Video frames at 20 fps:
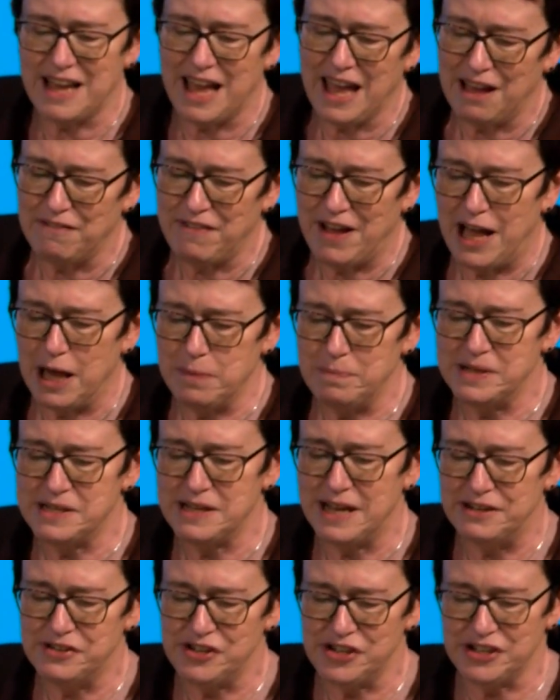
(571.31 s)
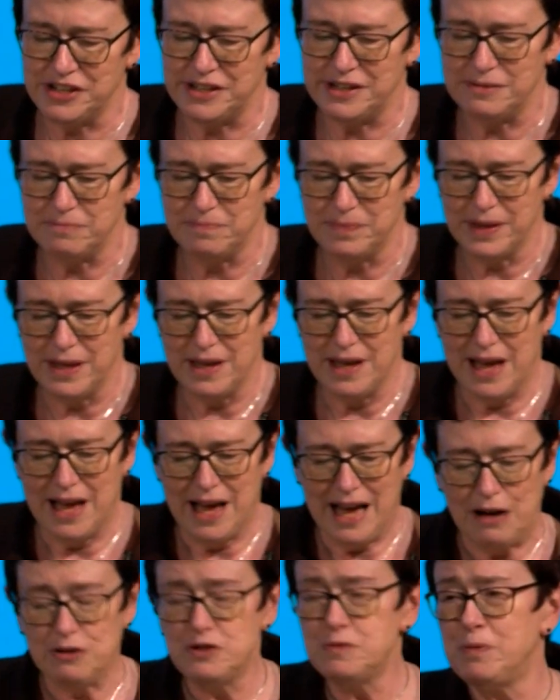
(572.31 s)
I have hypertension.
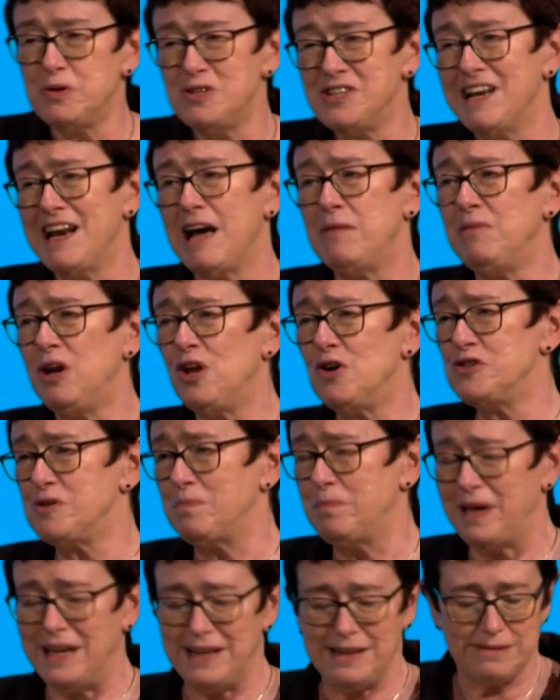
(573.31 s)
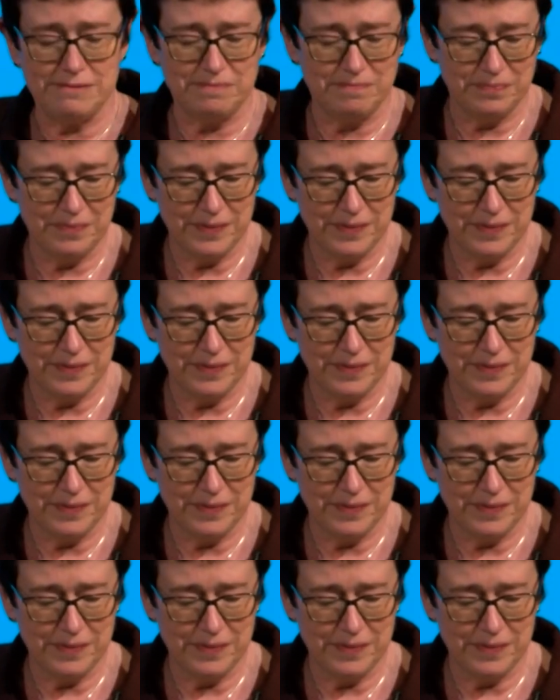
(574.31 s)
I was put on amlodipine.